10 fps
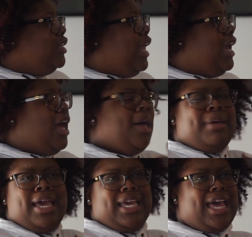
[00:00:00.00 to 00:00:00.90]
Like, oh my
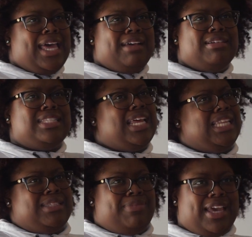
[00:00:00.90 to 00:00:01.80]
God, was that
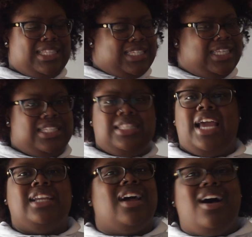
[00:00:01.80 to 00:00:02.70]
a
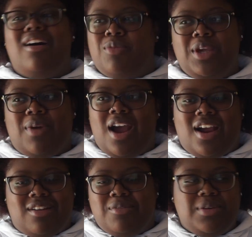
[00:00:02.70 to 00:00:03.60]
Mexican? Like, no, we
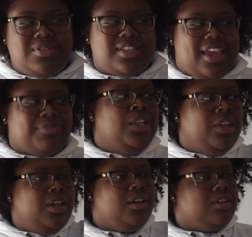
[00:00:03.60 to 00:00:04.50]
were. We was like,
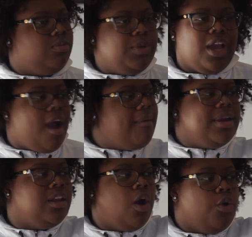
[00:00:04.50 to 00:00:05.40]
we
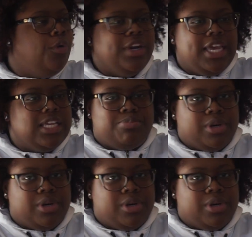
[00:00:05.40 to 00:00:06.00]
already know who it is,